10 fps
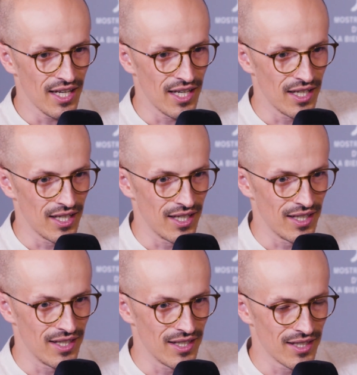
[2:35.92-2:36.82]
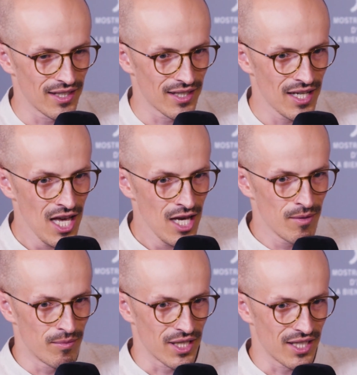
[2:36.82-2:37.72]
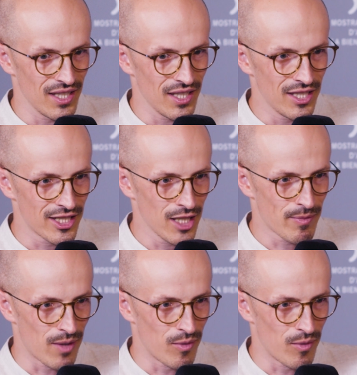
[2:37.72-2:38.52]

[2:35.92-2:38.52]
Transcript: And uh, but in cinema,